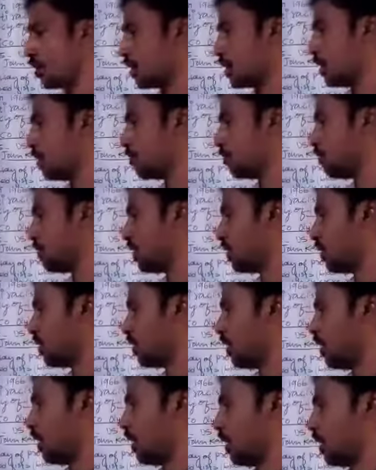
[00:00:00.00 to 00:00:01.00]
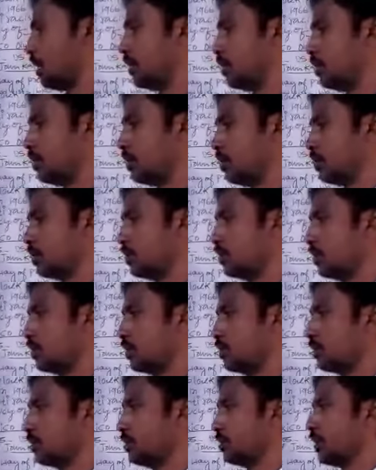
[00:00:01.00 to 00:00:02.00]
Okay, and
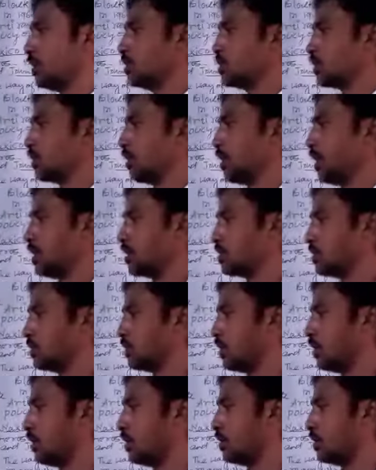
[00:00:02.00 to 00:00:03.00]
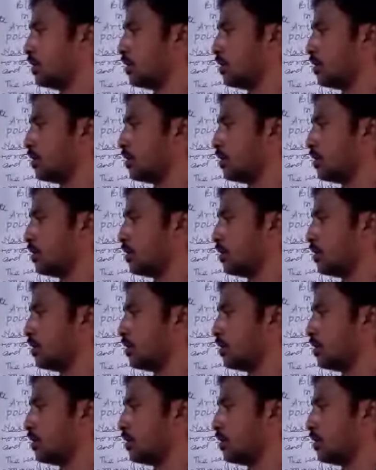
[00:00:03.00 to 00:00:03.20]
this lasted